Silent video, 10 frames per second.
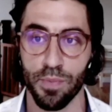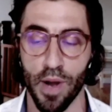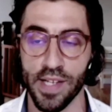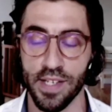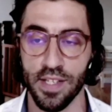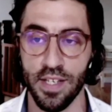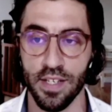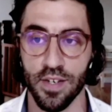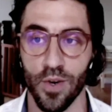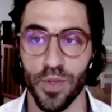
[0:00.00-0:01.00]

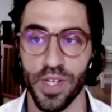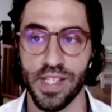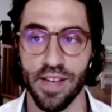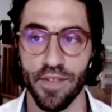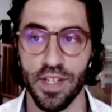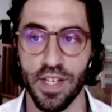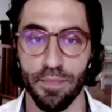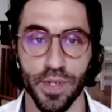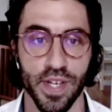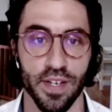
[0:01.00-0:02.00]
Surprisingly, only
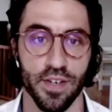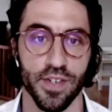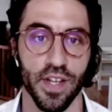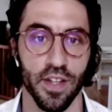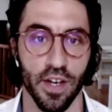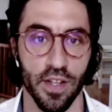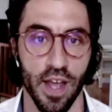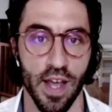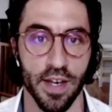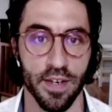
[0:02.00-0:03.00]
17% are selling
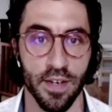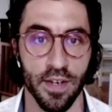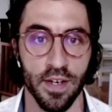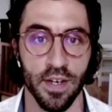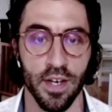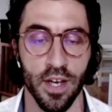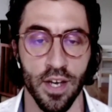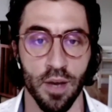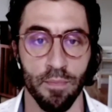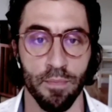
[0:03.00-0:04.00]
online.
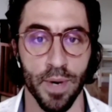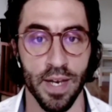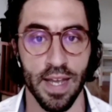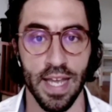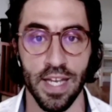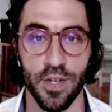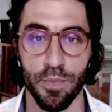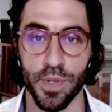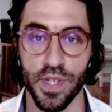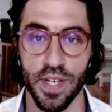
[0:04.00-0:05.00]
But
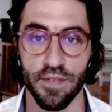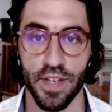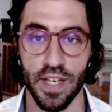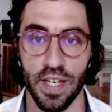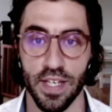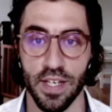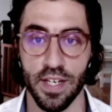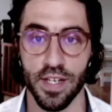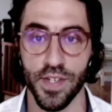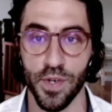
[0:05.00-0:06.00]
82% of
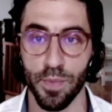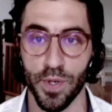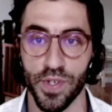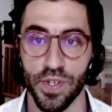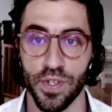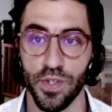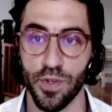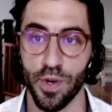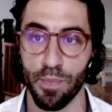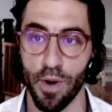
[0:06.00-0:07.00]
Canadian consumers
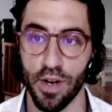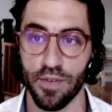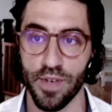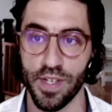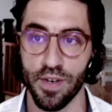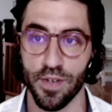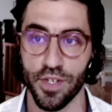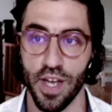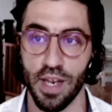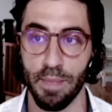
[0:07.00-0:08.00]
do their product
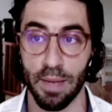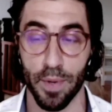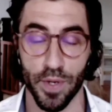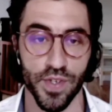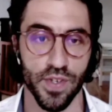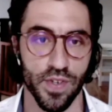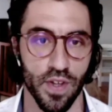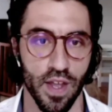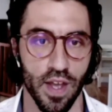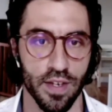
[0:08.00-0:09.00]
research and make purchases
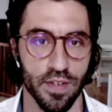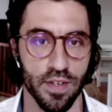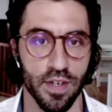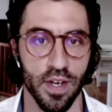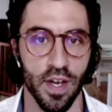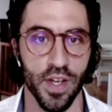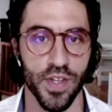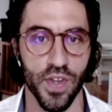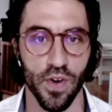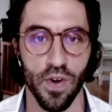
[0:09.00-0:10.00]
online.
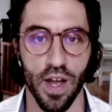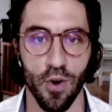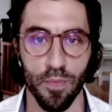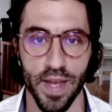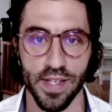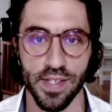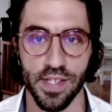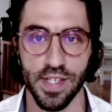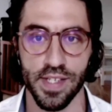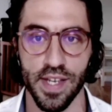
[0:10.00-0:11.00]
So I hope
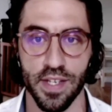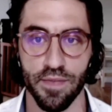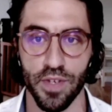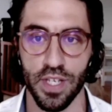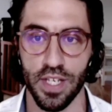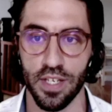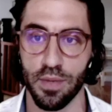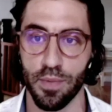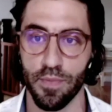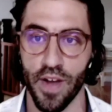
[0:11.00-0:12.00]
that's the incentive you
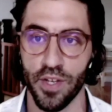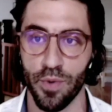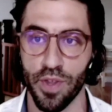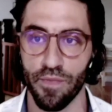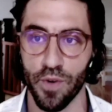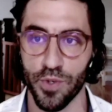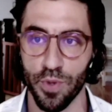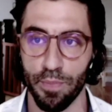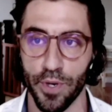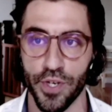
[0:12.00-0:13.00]
need to provide you with a
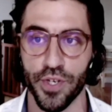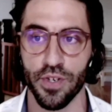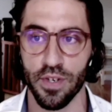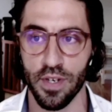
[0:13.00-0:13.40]
virtual push.